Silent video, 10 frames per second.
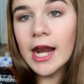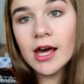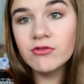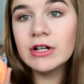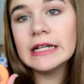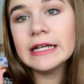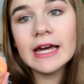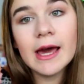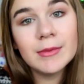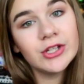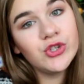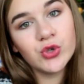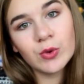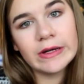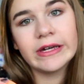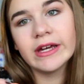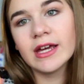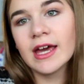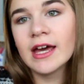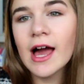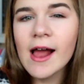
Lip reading: And I really am enjoying it.